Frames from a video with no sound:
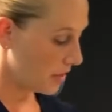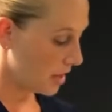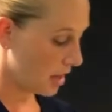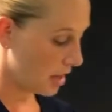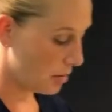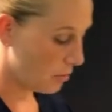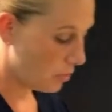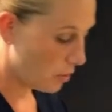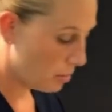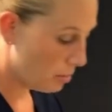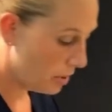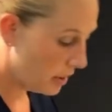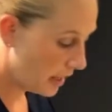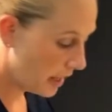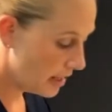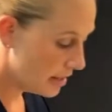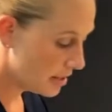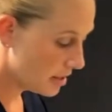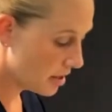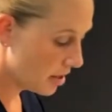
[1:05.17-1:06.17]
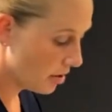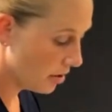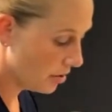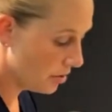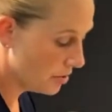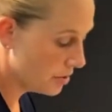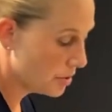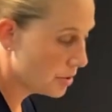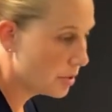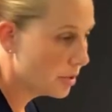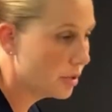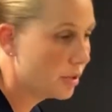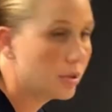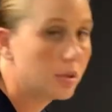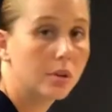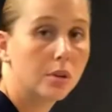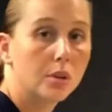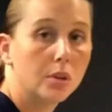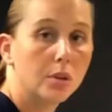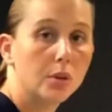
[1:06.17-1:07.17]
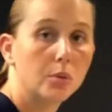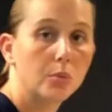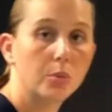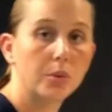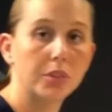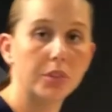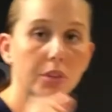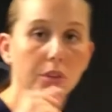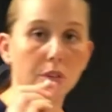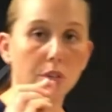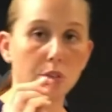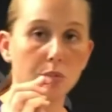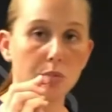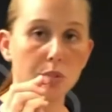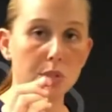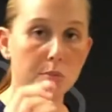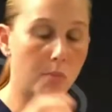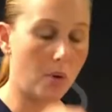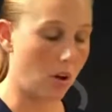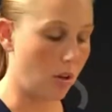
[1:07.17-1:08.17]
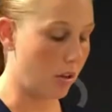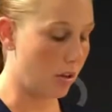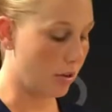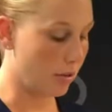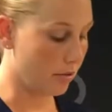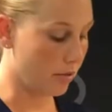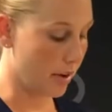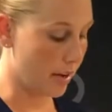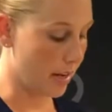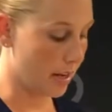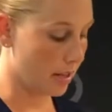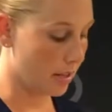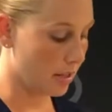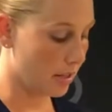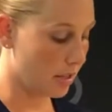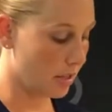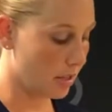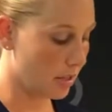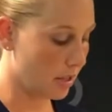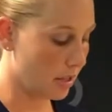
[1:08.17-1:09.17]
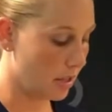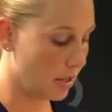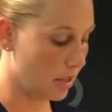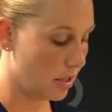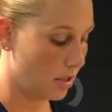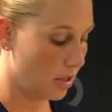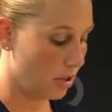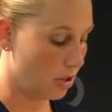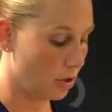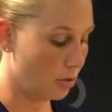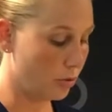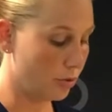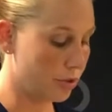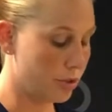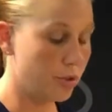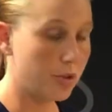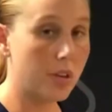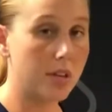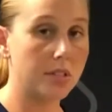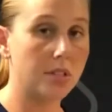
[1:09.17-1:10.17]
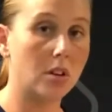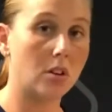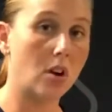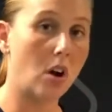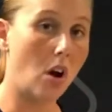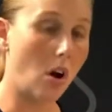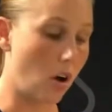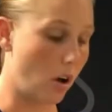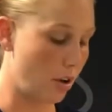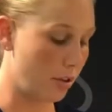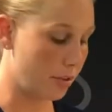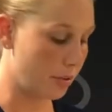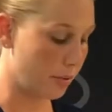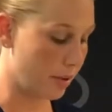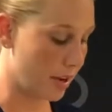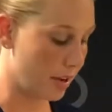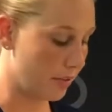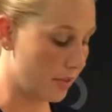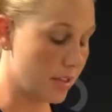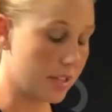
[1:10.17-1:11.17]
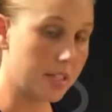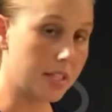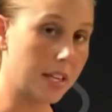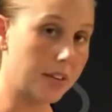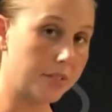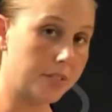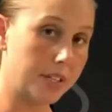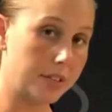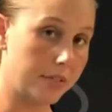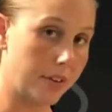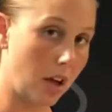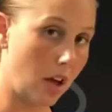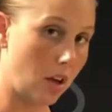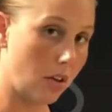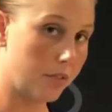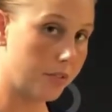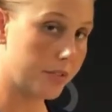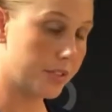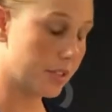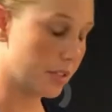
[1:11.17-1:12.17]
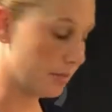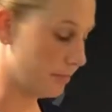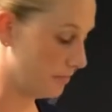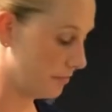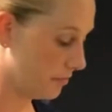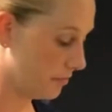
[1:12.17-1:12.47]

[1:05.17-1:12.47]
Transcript: and replace those with the new small O-rings. You will do this on all 3 of the safety valves.